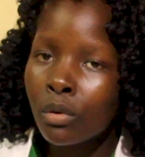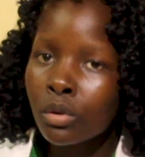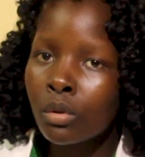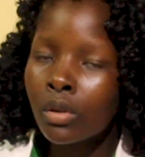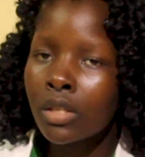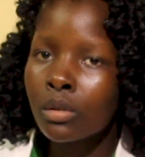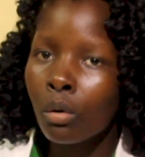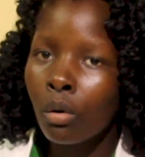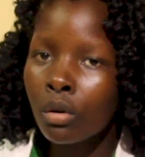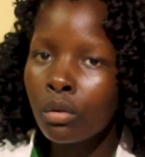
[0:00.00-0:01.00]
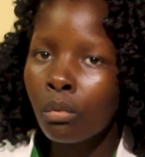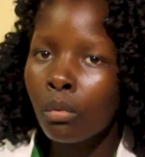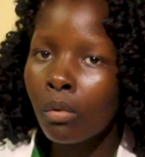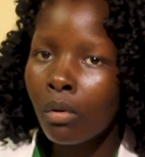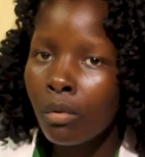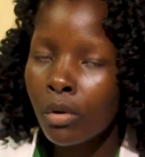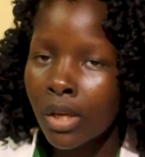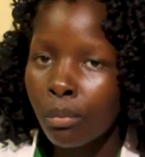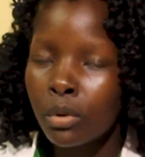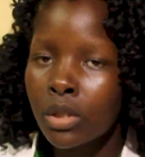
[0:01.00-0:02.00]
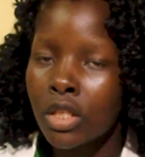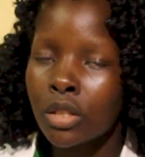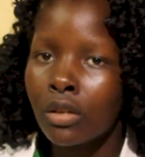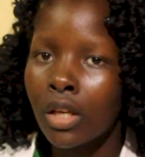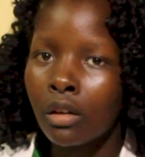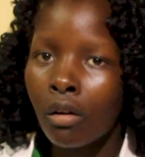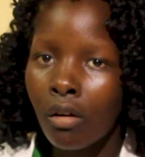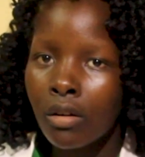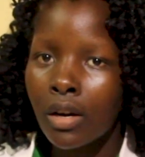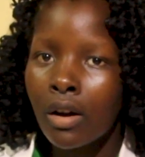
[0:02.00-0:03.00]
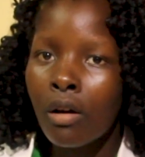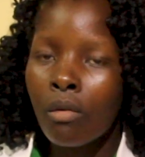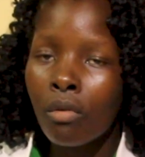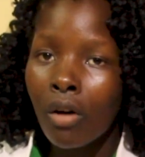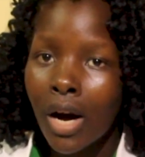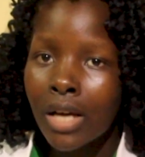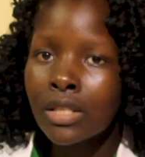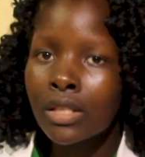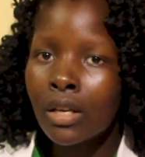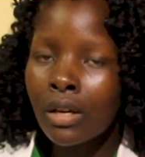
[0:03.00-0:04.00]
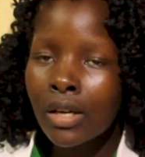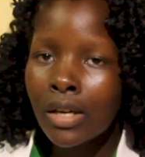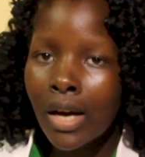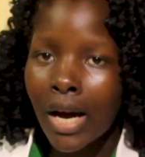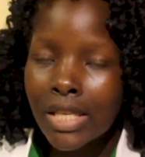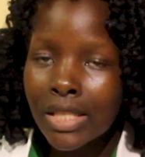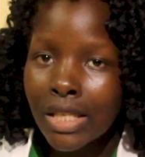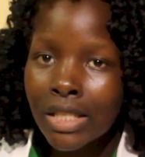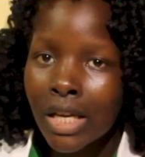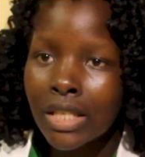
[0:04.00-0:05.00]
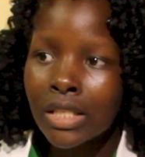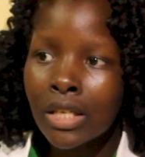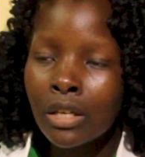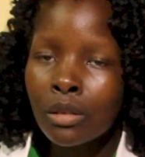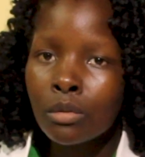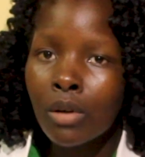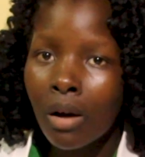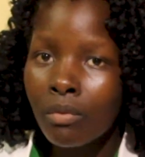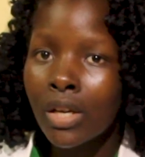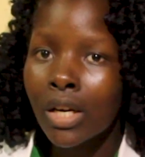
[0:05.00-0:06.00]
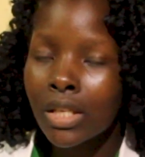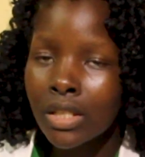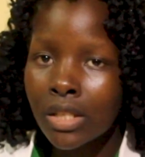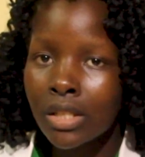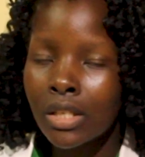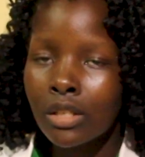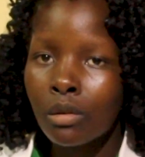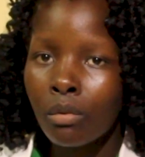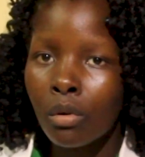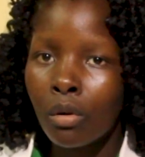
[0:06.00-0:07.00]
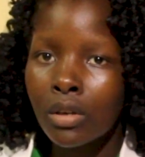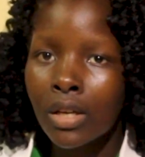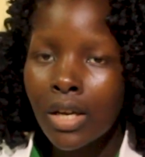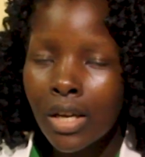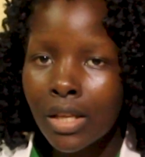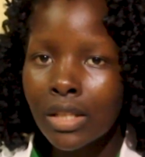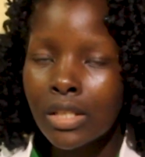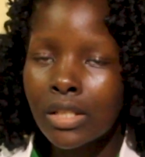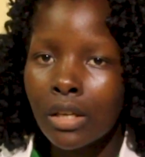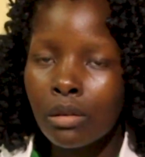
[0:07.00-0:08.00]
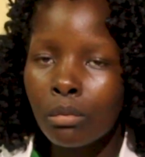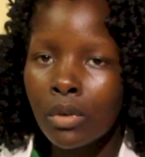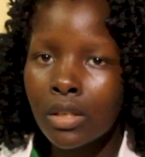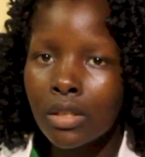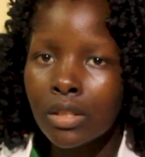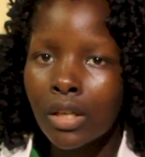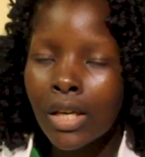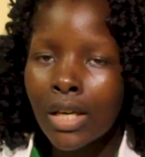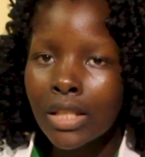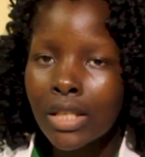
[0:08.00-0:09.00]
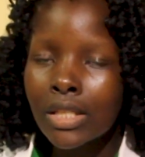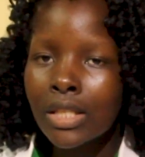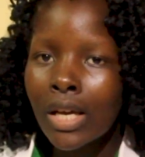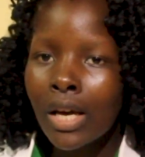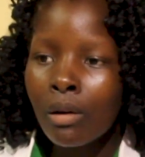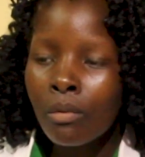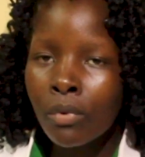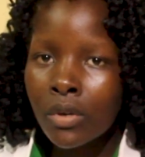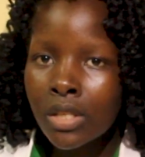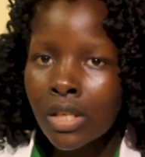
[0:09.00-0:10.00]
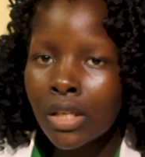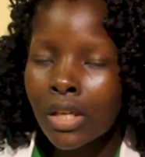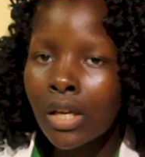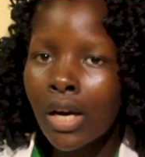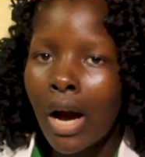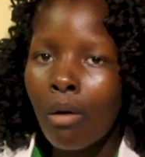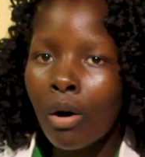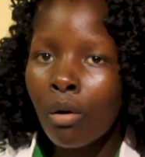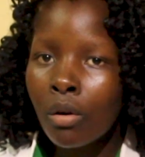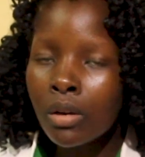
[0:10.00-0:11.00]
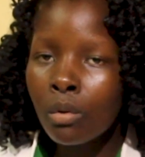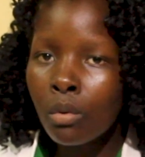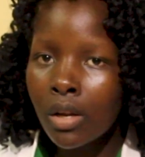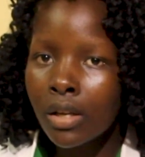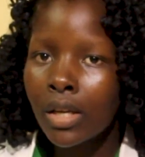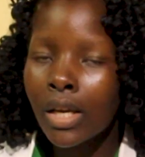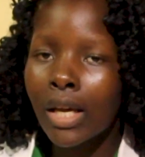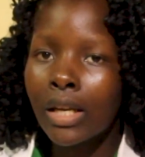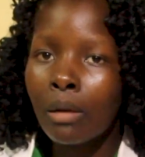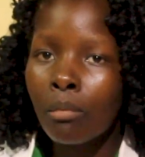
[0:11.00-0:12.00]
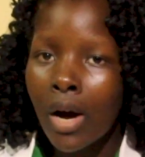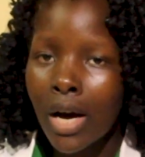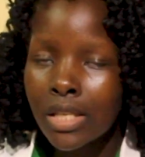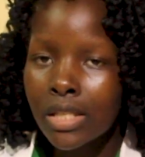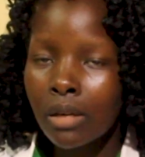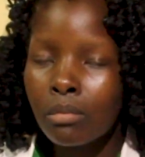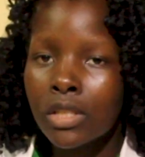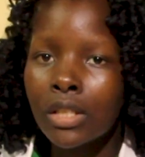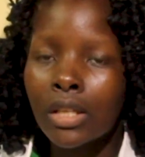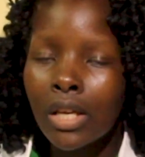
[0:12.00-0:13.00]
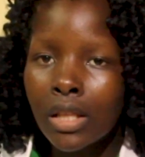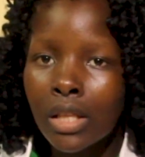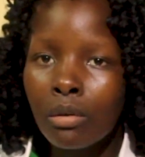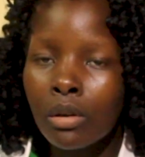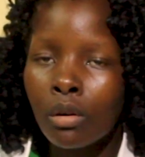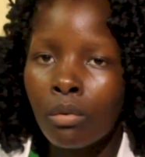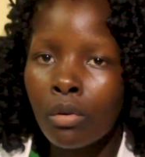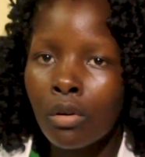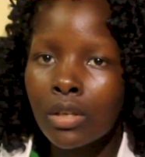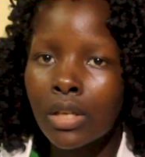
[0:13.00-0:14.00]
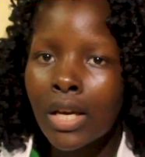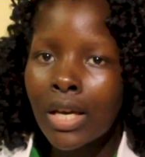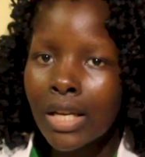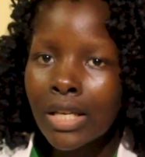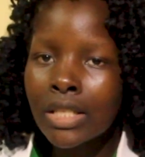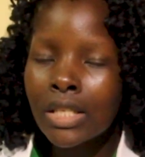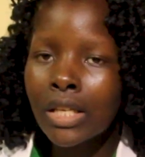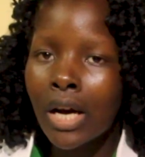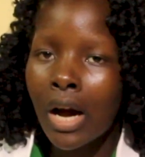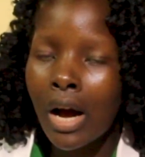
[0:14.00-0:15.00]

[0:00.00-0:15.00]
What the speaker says: forsook his own reputation and honor for us as the church to have the righteousness of God. That is the humility. It is forsaking our own will and then accepting the will of God, letting